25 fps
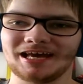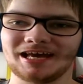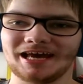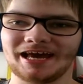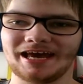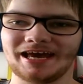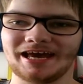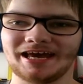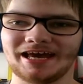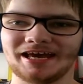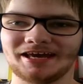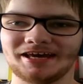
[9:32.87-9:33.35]

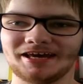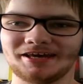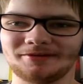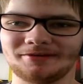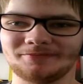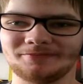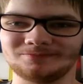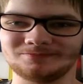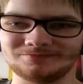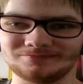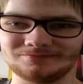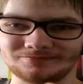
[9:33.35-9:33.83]

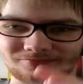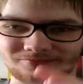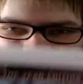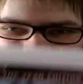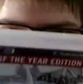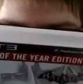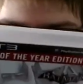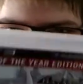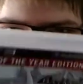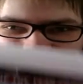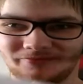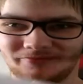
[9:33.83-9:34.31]
Um,
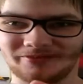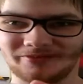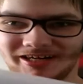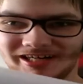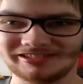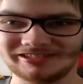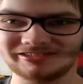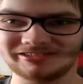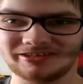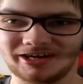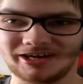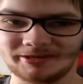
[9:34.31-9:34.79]
the
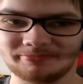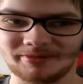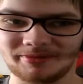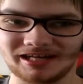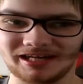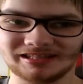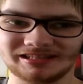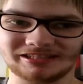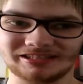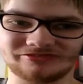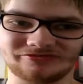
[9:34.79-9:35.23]
reason I bought